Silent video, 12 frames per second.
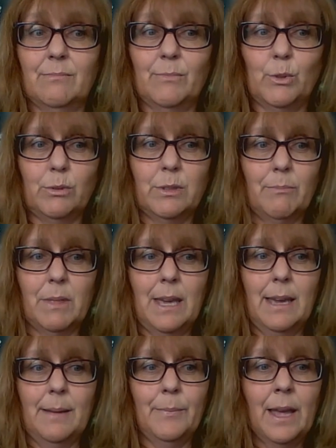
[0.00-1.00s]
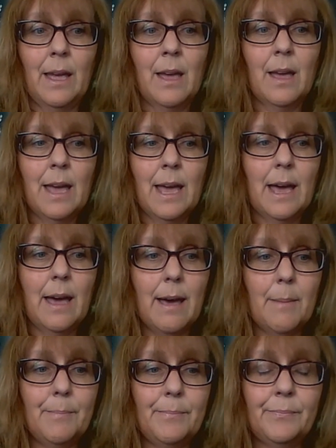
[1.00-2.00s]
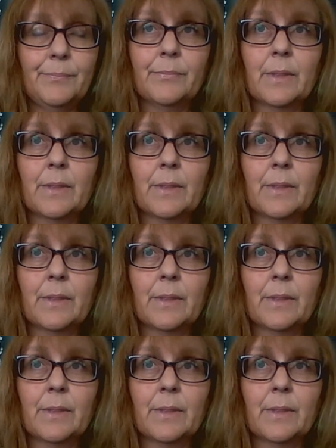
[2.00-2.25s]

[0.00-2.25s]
or something. I